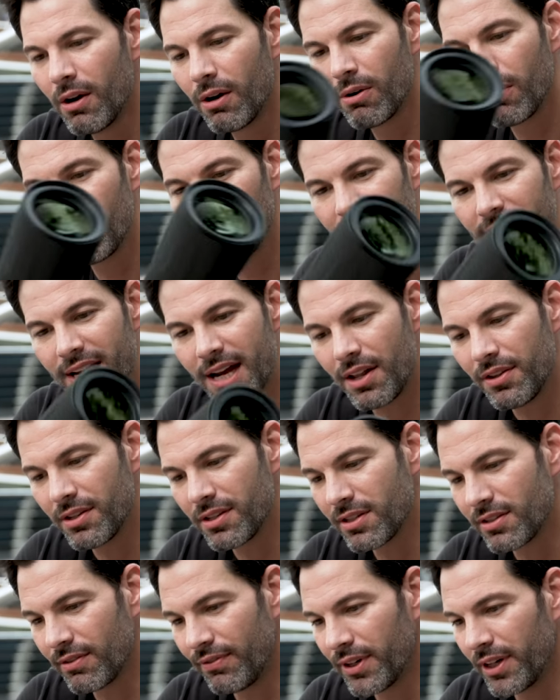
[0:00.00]
Holy cow,
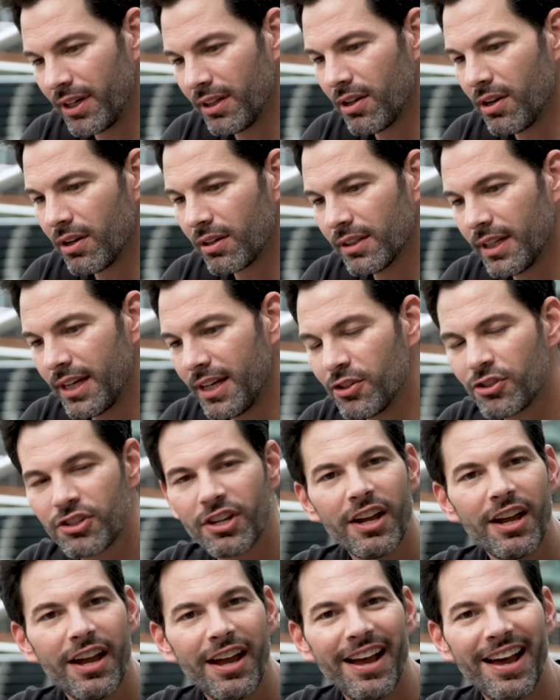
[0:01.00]
this is a very long
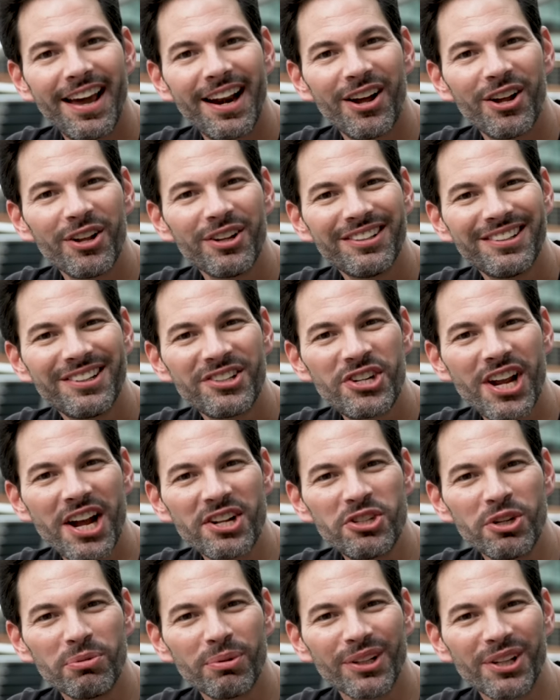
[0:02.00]
lens. And I'll
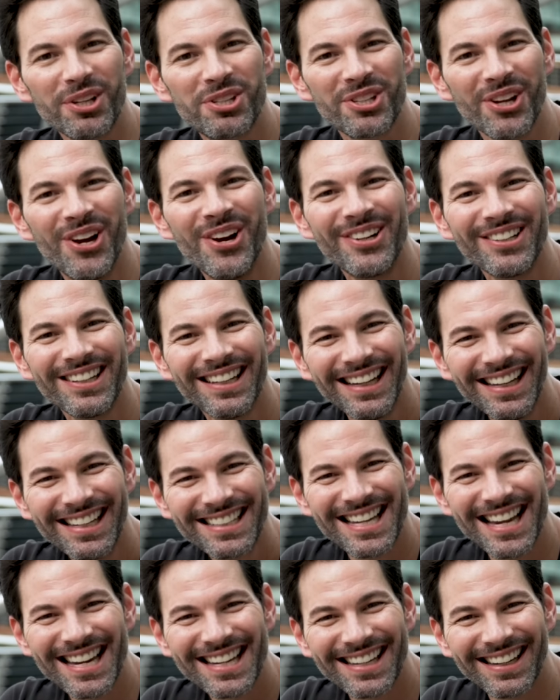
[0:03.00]
chat to you really soon.
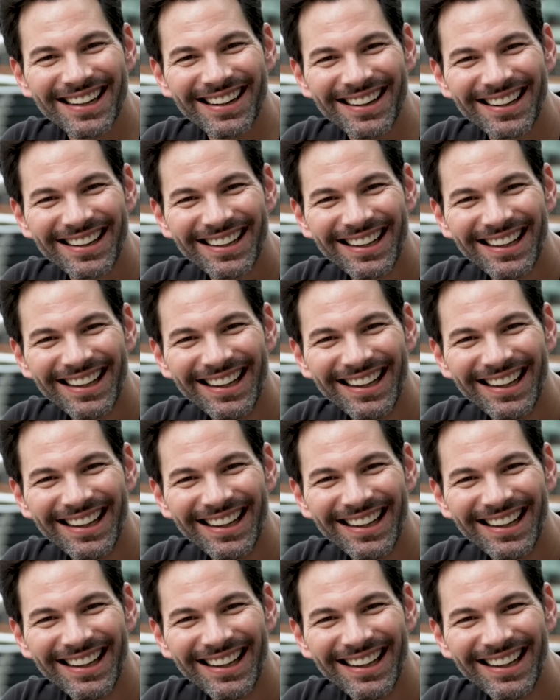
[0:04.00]
Take care.